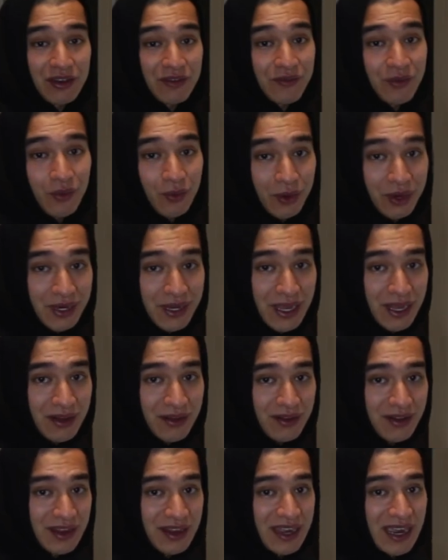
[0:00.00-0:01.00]
of a
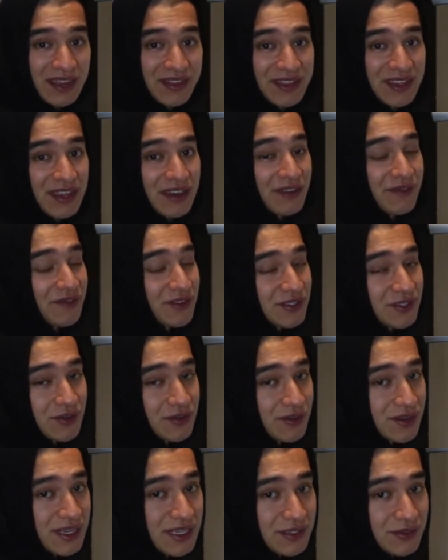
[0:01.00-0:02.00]
workout, at the end of a
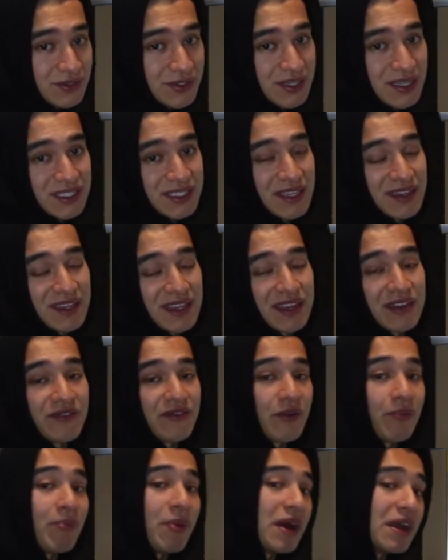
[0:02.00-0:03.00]
certain exercise, at the end of
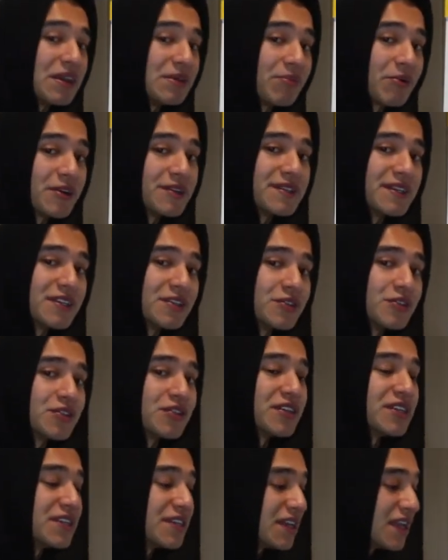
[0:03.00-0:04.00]
a body part that you're
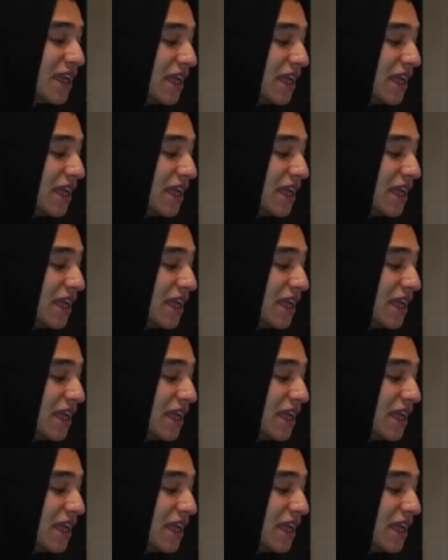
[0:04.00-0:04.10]
training.